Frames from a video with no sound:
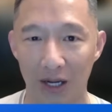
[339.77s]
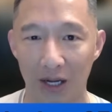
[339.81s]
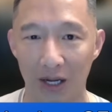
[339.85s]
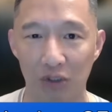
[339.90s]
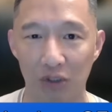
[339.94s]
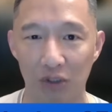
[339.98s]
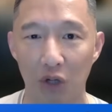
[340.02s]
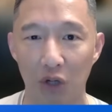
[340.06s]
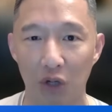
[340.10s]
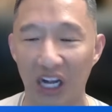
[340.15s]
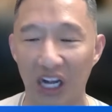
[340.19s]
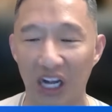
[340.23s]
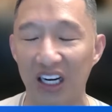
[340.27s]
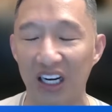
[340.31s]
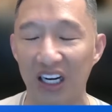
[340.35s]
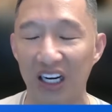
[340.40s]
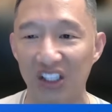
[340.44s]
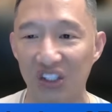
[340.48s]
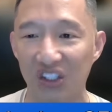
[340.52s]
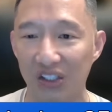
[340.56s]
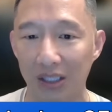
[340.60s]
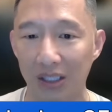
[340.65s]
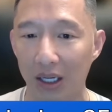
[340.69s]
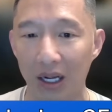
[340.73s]
So
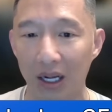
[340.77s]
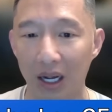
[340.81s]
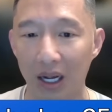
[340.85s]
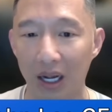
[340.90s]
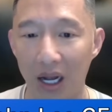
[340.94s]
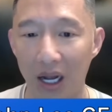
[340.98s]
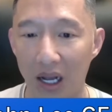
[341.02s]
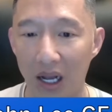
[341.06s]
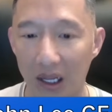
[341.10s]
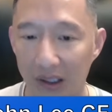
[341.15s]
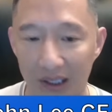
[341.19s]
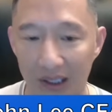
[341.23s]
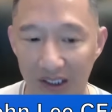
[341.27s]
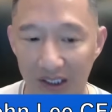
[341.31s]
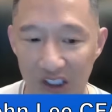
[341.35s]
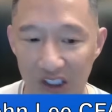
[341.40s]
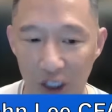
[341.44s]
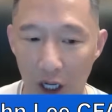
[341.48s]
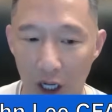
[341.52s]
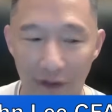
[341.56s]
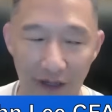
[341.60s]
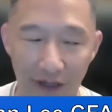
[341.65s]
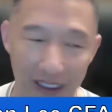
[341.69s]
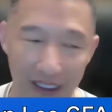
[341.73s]
the
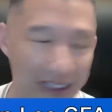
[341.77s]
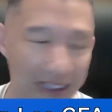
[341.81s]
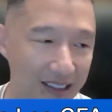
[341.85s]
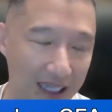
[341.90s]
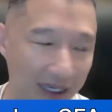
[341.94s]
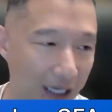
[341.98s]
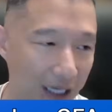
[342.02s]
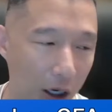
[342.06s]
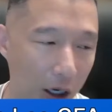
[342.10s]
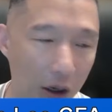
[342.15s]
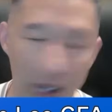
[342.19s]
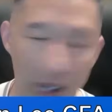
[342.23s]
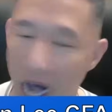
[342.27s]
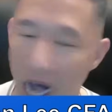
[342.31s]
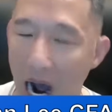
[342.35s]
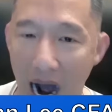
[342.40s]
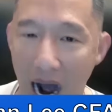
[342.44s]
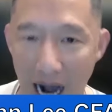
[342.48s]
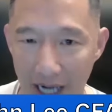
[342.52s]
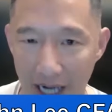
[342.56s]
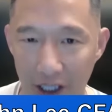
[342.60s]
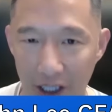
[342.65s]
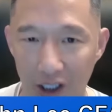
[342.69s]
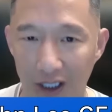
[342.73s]
silver is going to go a lot
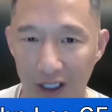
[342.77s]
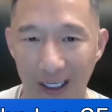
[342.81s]
higher.